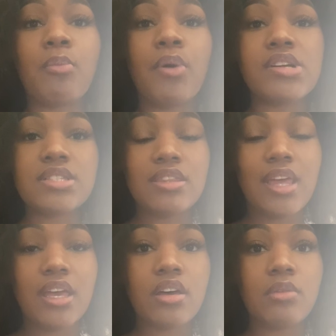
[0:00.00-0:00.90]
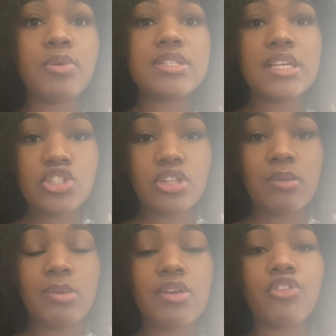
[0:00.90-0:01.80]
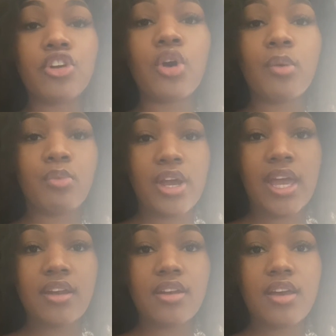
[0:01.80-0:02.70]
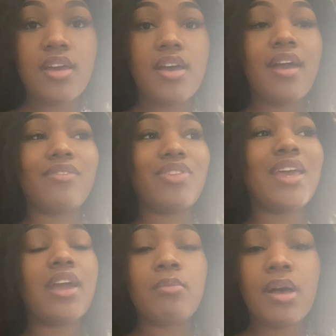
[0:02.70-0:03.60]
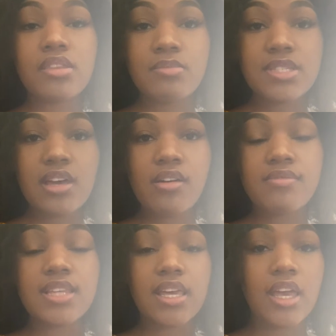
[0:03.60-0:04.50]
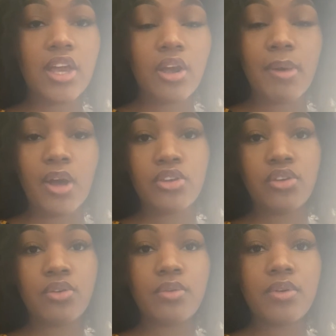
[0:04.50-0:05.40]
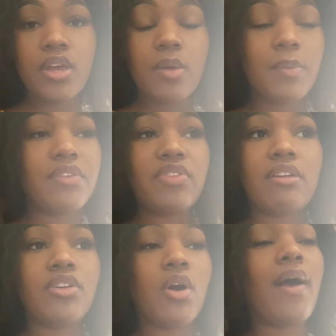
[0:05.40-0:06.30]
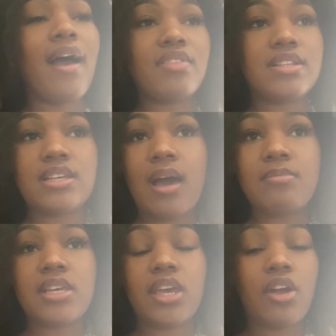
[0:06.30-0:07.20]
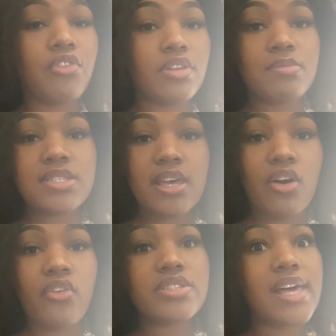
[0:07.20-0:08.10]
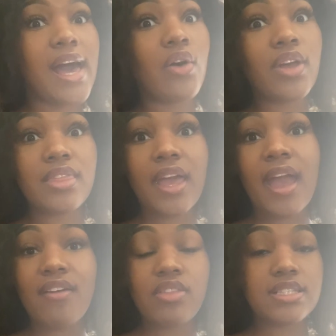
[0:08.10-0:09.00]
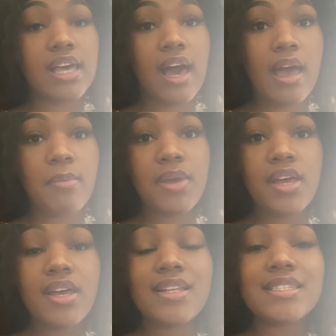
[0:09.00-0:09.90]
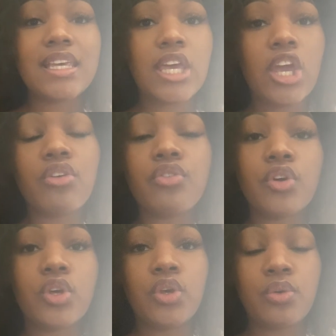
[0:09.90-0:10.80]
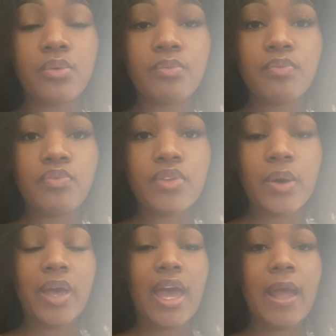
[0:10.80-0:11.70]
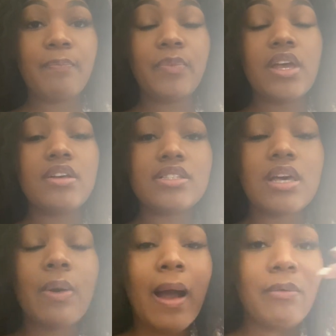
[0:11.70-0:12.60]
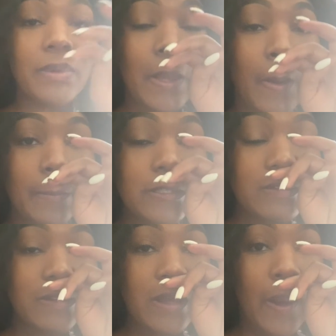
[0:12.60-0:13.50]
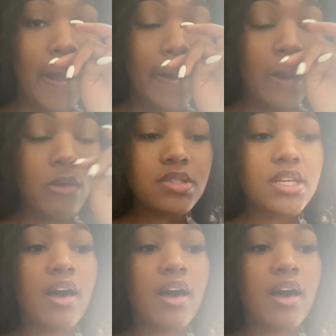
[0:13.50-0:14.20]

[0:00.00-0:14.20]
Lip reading: person they could potentially be for your brand. If they care about themselves, they can care about you. But if they don't have the time to care for themselves, how can they have the time to care for you? Okay, so I really hope this video helped.